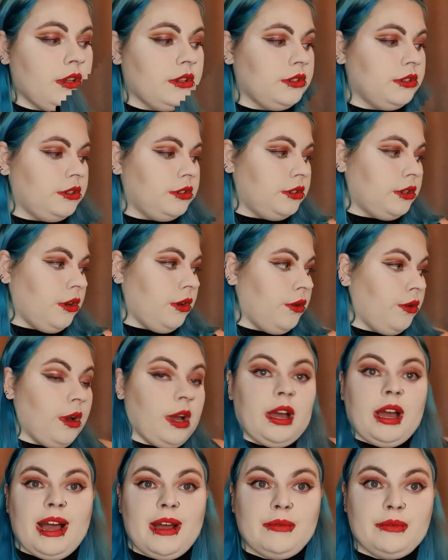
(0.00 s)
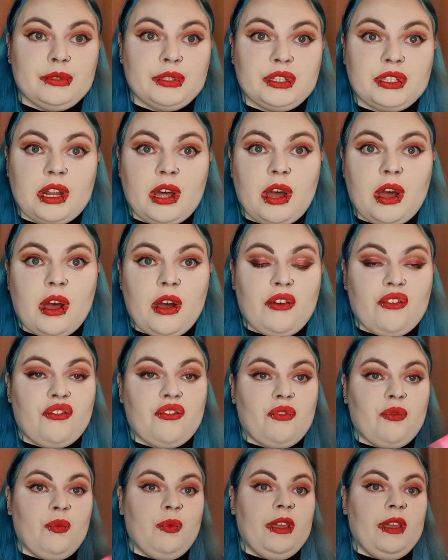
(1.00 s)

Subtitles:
So I will start off